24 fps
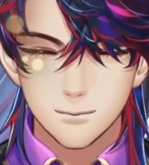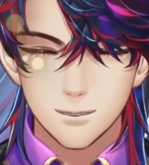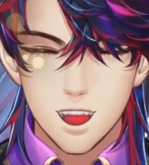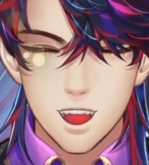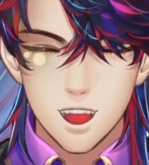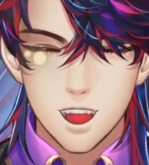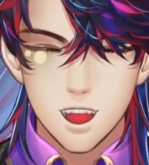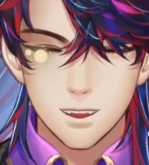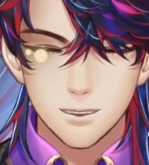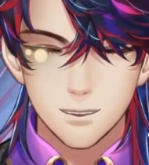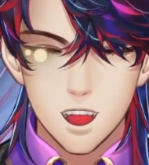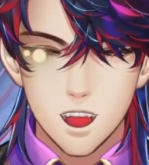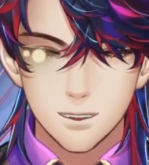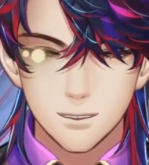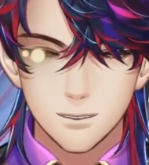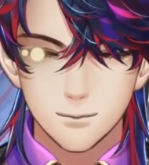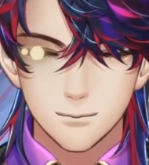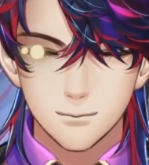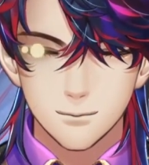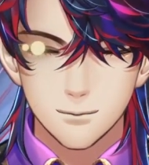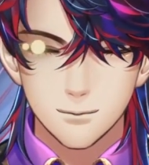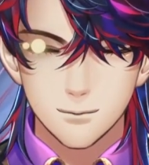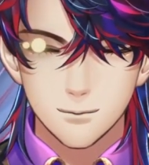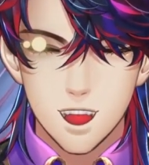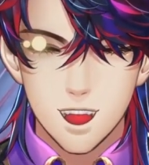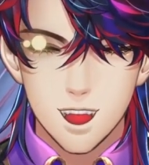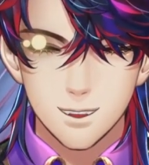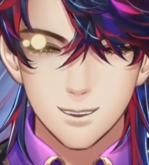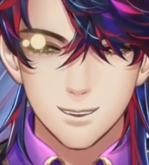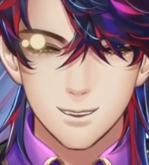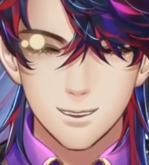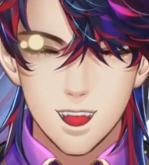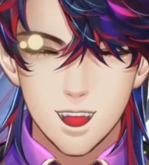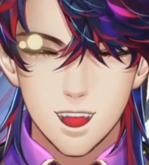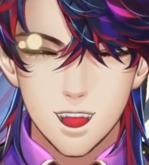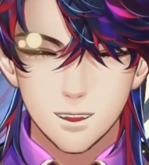uh, of the task
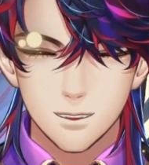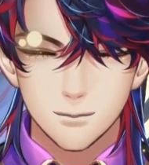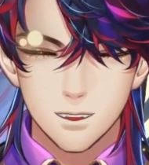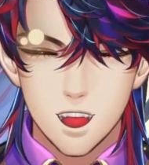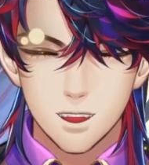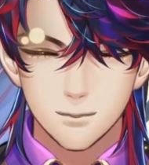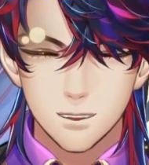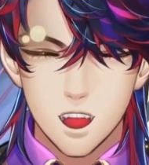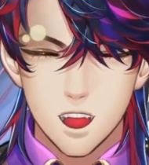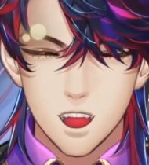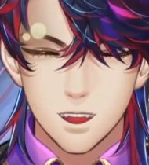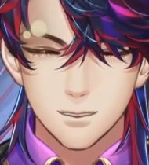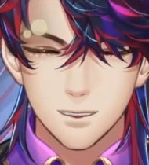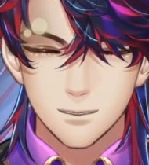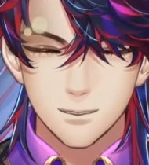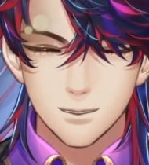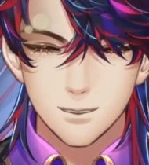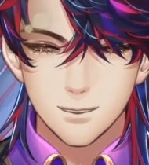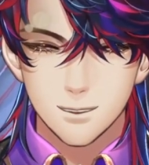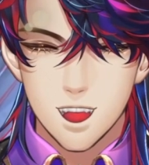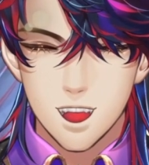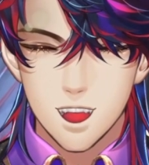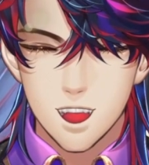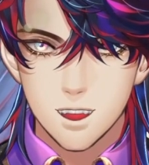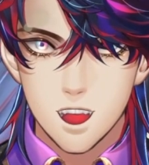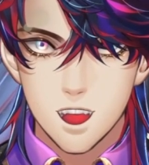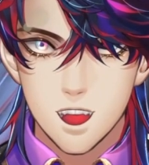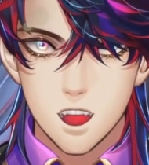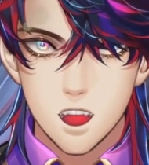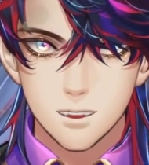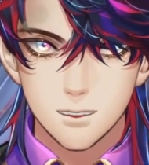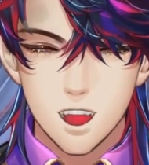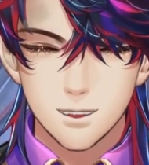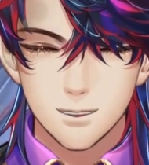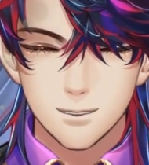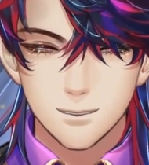force records and
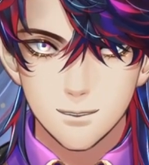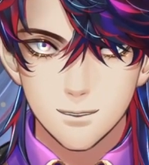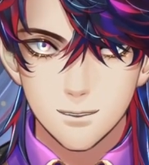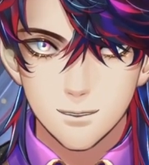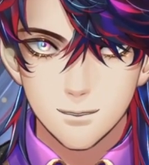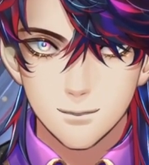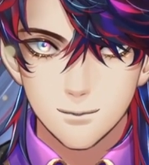operations.